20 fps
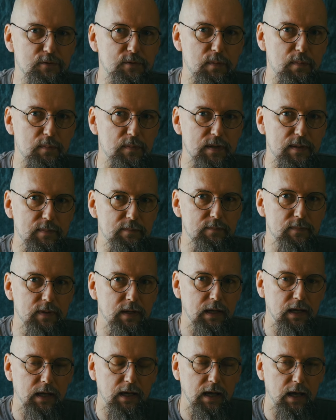from them
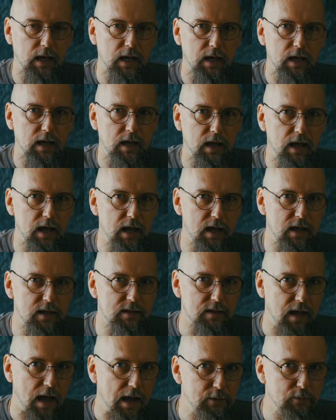
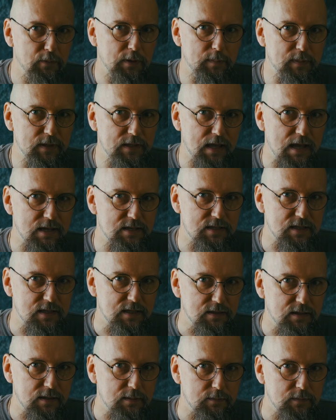and I will be
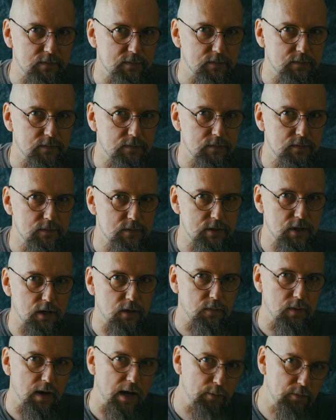testing them.
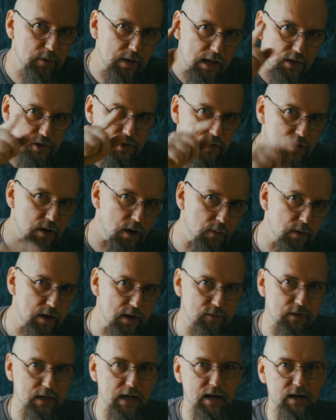So, I will let you know
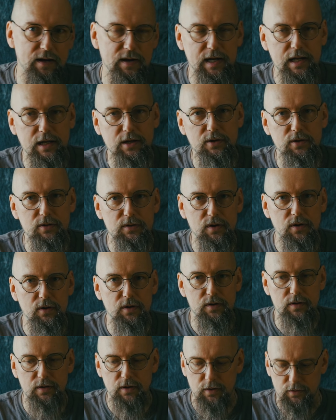if they are any good
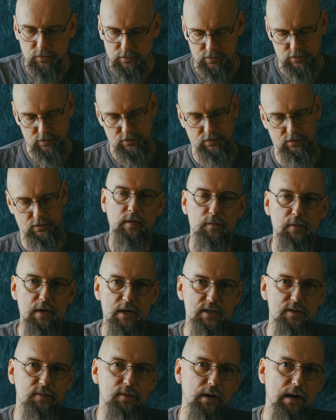or not.
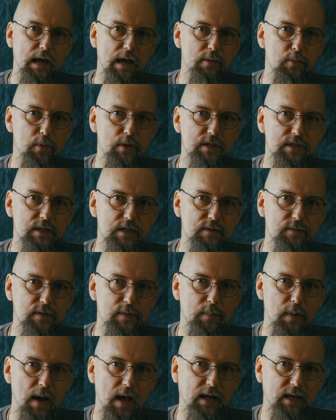First of all, I received a
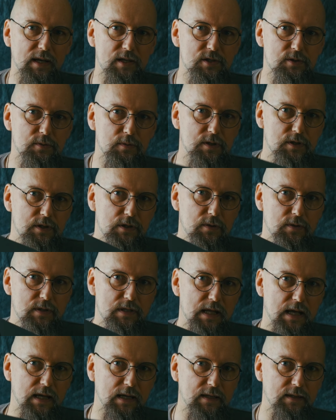package which
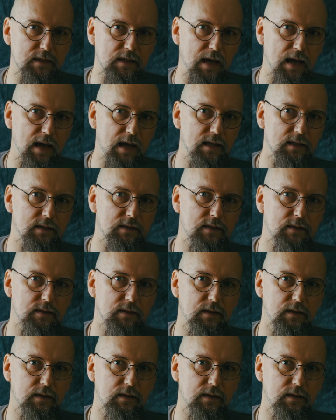looks like that.